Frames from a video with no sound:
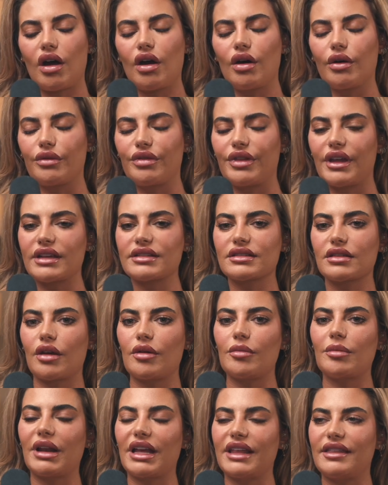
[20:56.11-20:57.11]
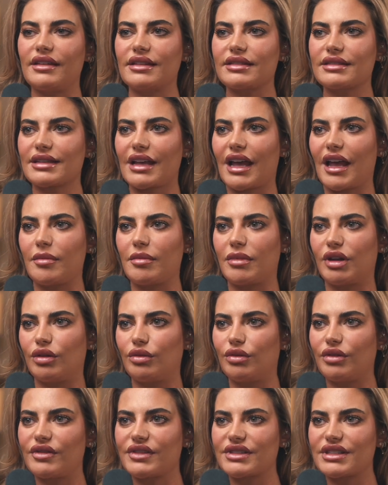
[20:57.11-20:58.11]
oh, let's go and play this game, and
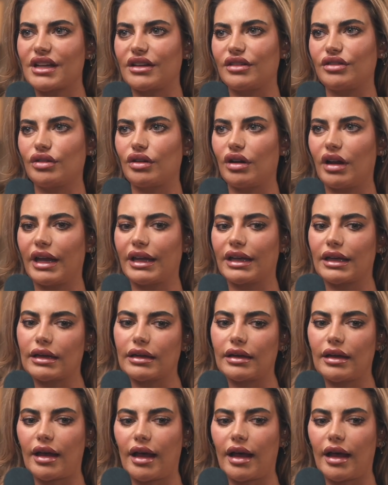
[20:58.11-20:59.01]
all of a sudden you're like